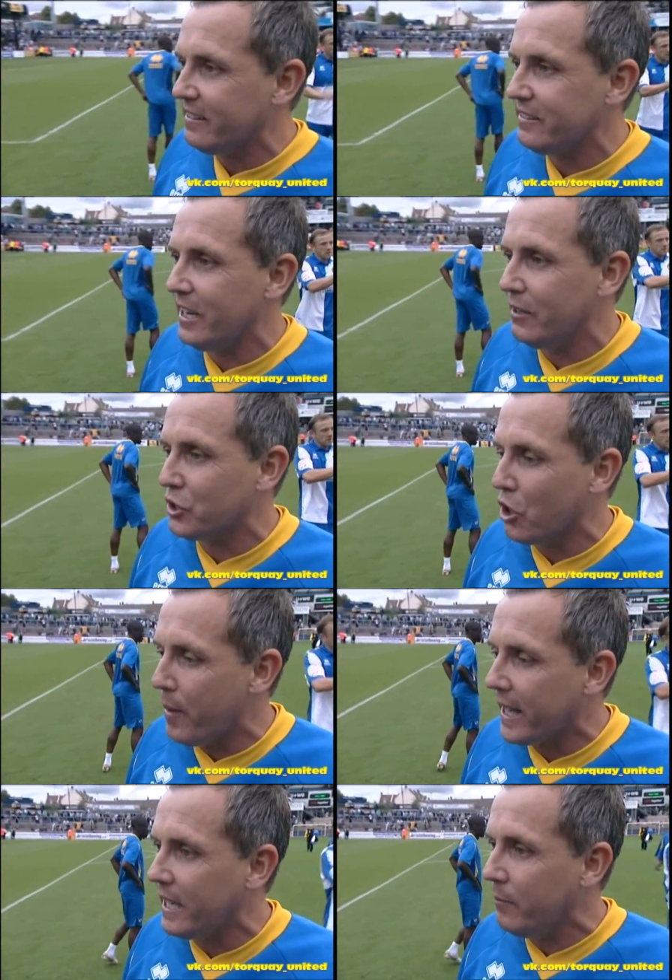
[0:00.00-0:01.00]
you know, to get
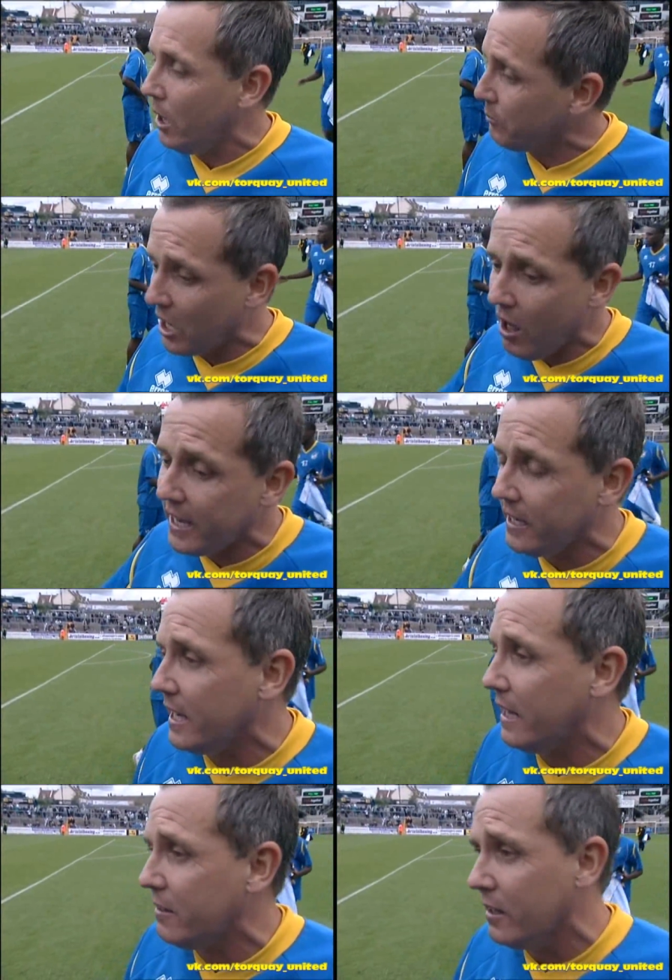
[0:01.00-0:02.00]
back in. But I'm delighted in the
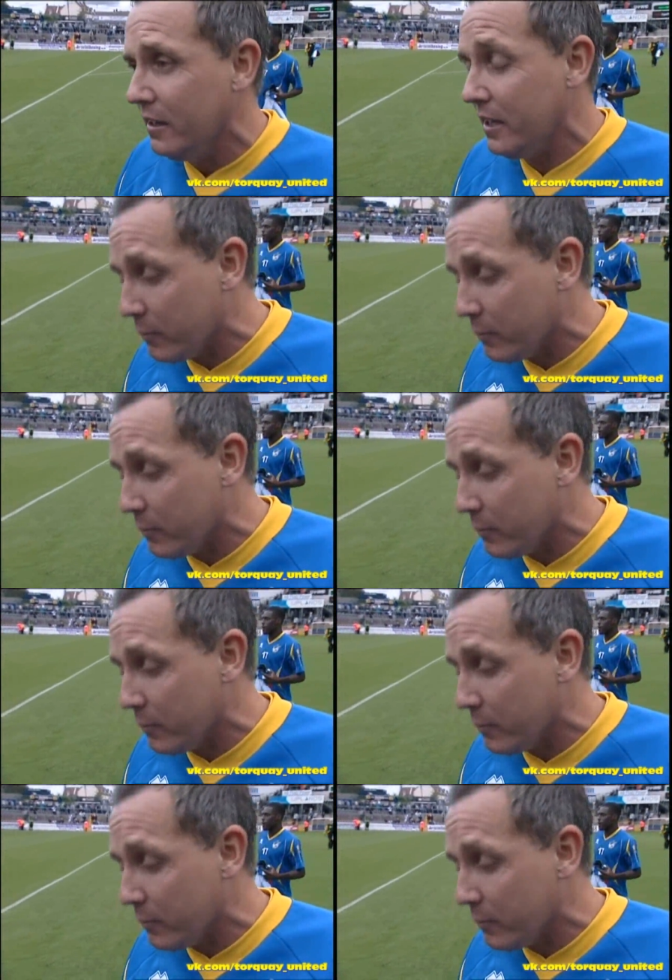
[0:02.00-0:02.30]
end. You know, I'm